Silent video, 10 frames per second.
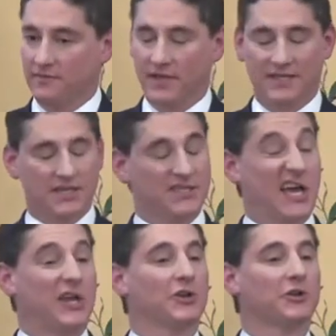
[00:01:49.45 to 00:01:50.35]
It's a
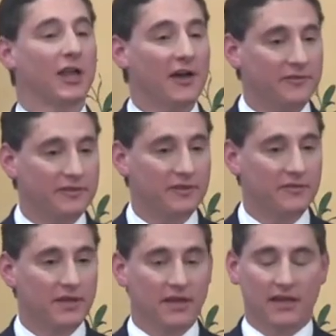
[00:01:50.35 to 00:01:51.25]
secular left,
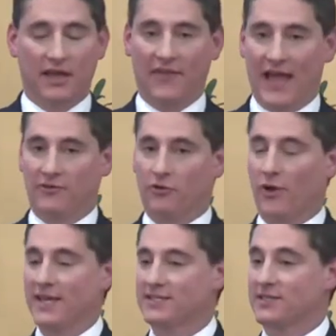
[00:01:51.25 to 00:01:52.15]
and they have a
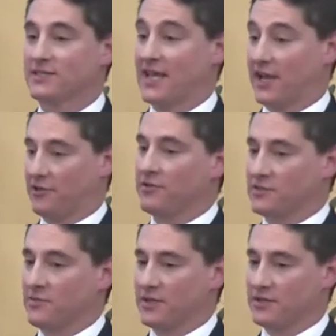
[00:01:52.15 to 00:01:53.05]
race to
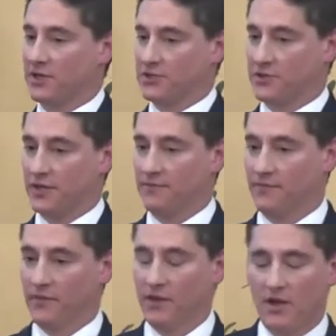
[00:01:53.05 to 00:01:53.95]
secularism in this country.
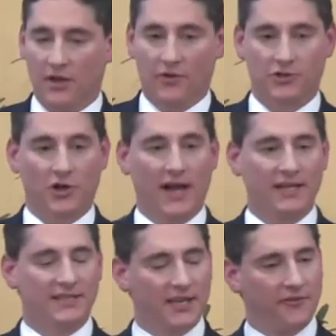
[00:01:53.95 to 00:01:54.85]
They're trying to
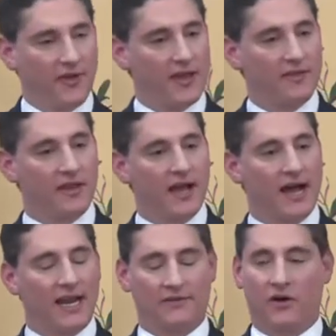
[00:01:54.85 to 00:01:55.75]
take faith in
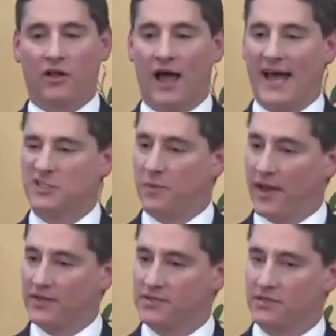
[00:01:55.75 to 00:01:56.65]
God out of all
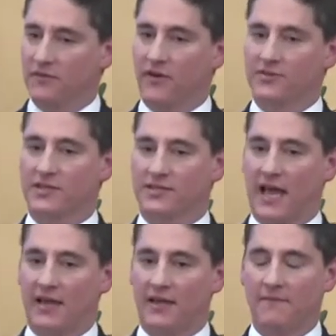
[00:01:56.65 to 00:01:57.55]
aspects of our
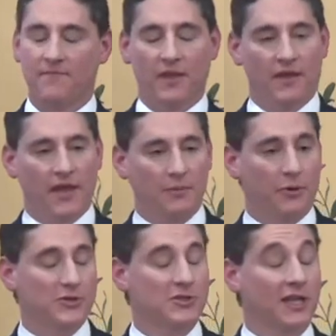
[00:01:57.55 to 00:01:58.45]
society. And
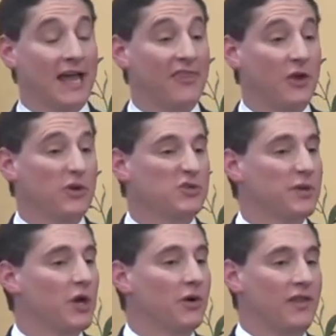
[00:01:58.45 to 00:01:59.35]
personally, I think we should be
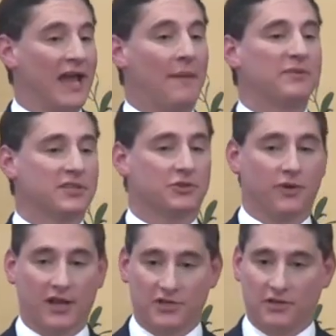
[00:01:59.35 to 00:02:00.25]
going in the opposite
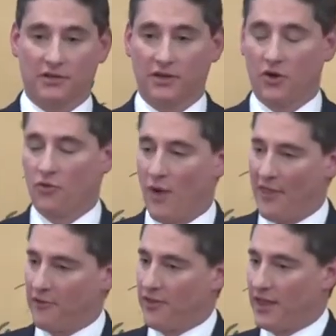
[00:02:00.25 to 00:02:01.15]
direction.
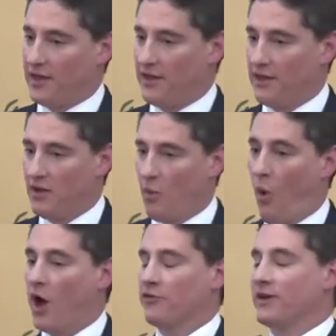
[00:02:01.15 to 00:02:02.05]
Rather than
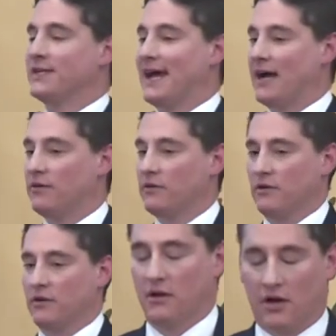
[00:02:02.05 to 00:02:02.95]
watering down
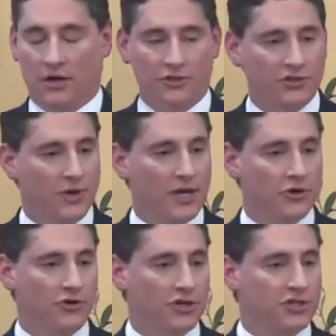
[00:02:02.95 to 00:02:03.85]
on our
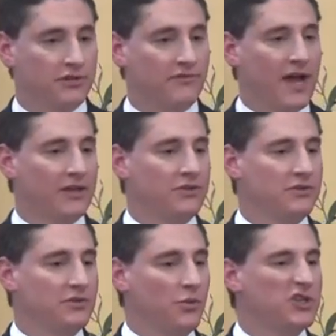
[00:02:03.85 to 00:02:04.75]
Judeo-Christian
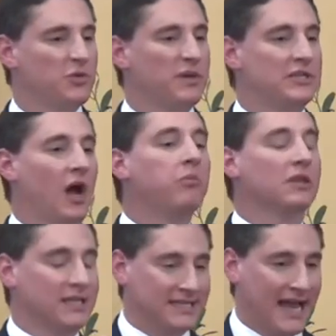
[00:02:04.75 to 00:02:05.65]
values, we should be
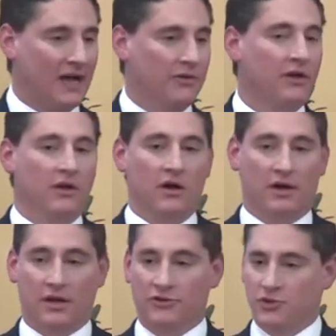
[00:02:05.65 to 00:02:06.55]
doubling down on
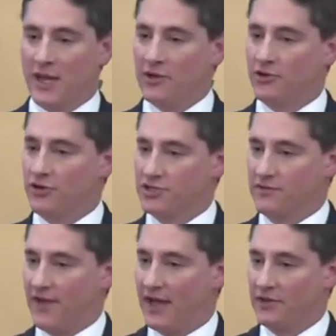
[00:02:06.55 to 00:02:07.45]
our Judeo-Christian
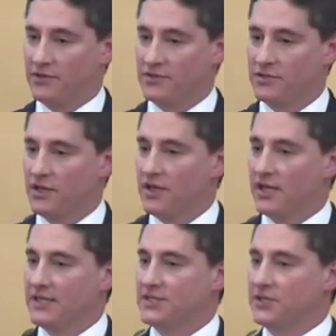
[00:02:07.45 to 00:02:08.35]
values,
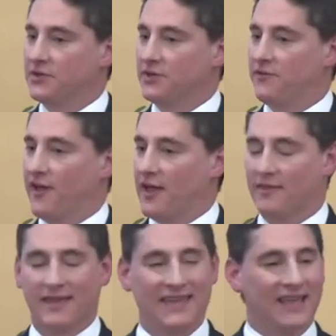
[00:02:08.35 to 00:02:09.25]
instilling faith
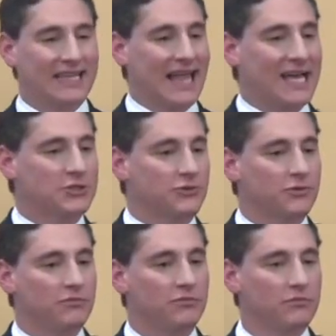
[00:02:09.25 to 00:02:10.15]
in the classroom,
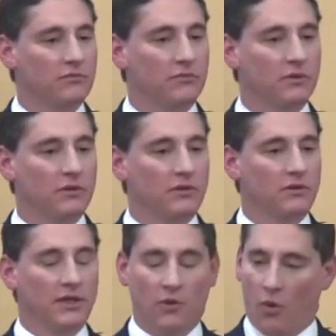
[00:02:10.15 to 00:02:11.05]

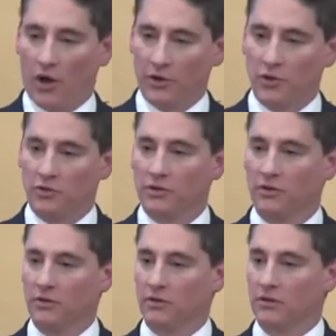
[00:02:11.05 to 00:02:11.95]
in the water cooler,
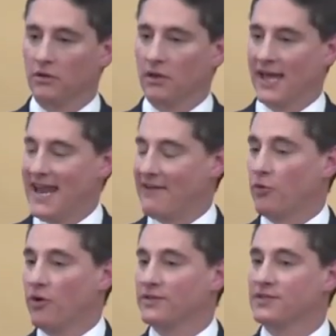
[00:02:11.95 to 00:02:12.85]
and
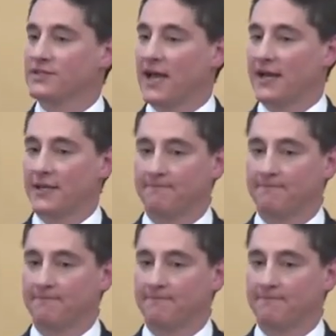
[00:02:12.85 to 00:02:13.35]
everywhere in society.